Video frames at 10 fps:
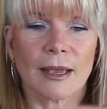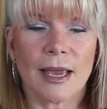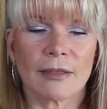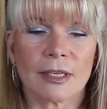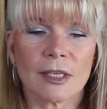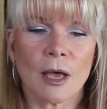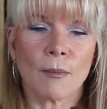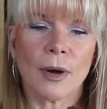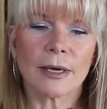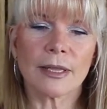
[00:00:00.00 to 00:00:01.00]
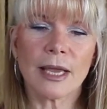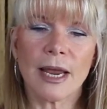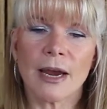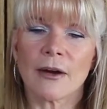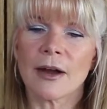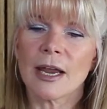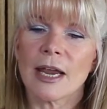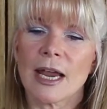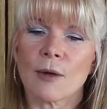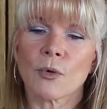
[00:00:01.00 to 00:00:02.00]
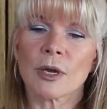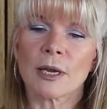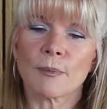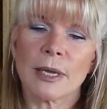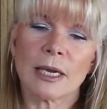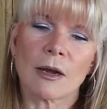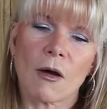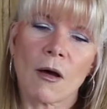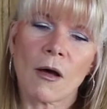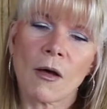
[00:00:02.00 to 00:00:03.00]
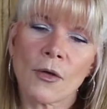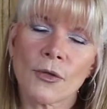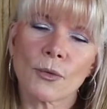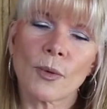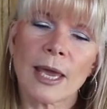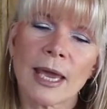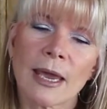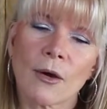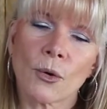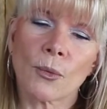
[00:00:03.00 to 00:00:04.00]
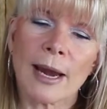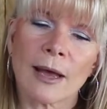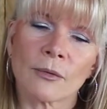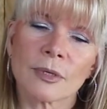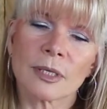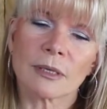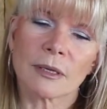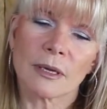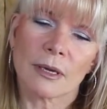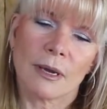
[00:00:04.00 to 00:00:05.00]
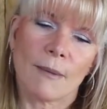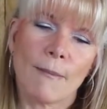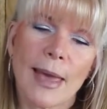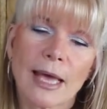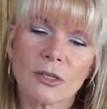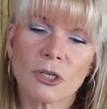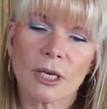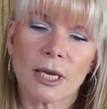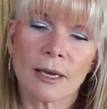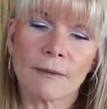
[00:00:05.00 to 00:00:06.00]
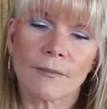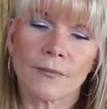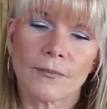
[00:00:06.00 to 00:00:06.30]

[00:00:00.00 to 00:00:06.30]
and the top part of the hair, and we're going to pin it all the way around, matching